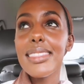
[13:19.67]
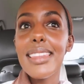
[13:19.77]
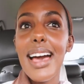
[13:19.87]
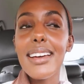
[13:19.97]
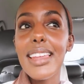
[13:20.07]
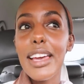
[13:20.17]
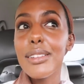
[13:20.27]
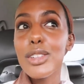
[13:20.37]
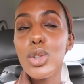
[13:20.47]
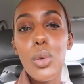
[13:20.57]
let like
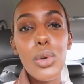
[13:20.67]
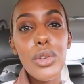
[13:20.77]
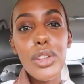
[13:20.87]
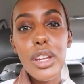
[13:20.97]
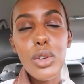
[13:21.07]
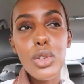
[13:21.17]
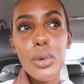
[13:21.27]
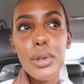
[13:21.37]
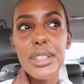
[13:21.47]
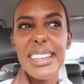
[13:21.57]
shorter than
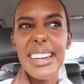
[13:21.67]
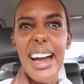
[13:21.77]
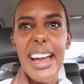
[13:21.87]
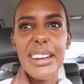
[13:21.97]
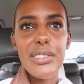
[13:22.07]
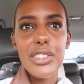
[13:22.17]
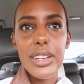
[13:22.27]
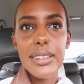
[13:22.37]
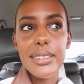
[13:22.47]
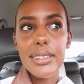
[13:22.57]
usual and kind of
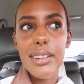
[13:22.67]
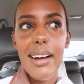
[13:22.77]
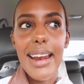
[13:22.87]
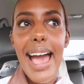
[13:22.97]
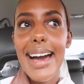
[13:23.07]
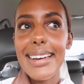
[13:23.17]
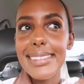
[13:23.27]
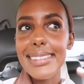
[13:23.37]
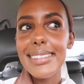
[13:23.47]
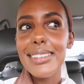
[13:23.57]
just not
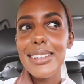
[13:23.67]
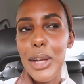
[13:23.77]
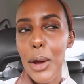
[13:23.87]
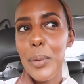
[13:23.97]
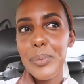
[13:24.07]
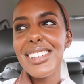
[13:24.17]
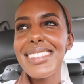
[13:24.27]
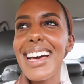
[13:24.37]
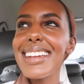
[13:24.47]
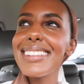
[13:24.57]
as, you know,
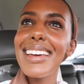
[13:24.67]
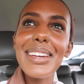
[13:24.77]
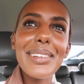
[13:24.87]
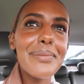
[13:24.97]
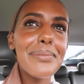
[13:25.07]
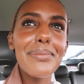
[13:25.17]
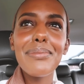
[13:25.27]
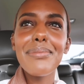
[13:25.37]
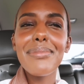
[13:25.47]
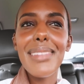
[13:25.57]
just not as like
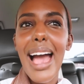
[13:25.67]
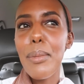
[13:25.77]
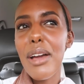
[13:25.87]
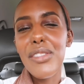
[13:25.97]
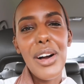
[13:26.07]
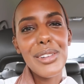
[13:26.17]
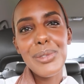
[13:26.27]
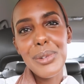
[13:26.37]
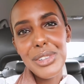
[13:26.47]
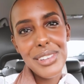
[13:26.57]
how my
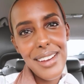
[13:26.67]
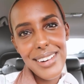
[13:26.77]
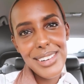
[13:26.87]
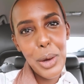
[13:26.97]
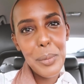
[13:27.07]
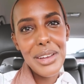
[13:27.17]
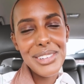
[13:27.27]
vlogs usually are. Hope you